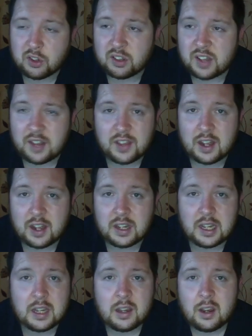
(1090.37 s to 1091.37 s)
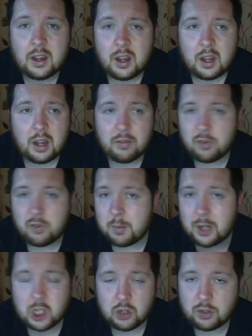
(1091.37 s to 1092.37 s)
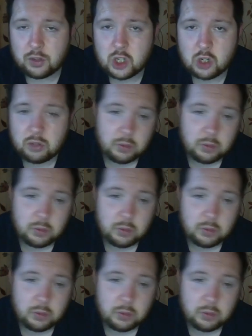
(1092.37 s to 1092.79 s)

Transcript: set that knee inflammation on the joint.